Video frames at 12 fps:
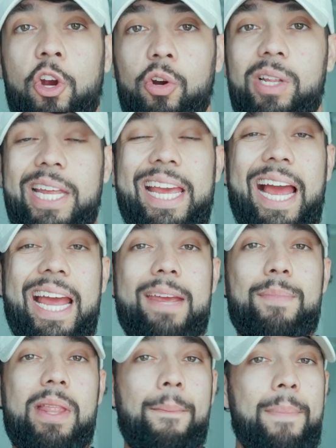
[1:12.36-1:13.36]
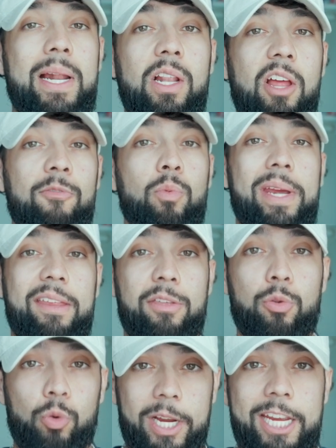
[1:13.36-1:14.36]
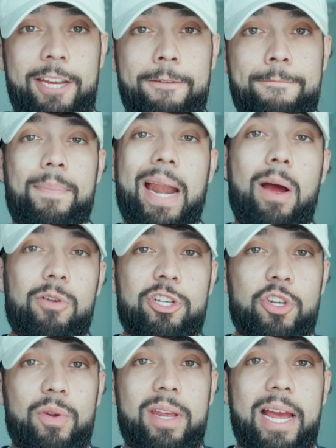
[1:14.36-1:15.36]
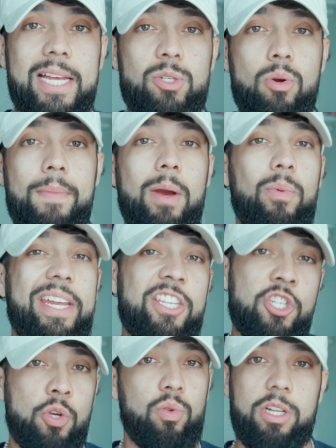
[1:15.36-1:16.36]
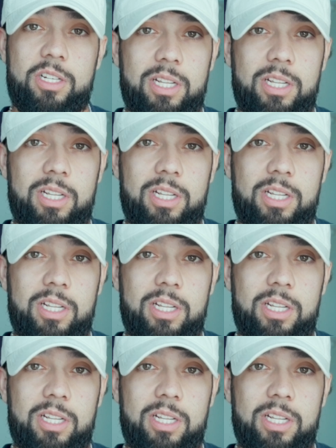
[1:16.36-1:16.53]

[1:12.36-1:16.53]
Currently, I am in the middle of week 3, but I wanna show you guys what my week 2 looked